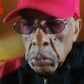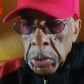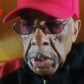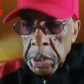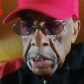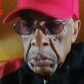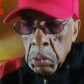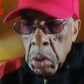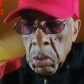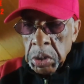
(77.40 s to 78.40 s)
When did that
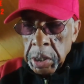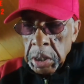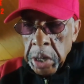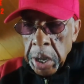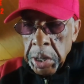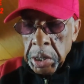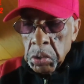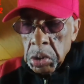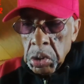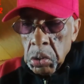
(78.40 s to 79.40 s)
when was that J
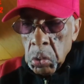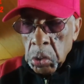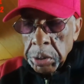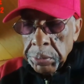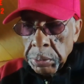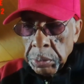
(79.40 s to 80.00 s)
introduced?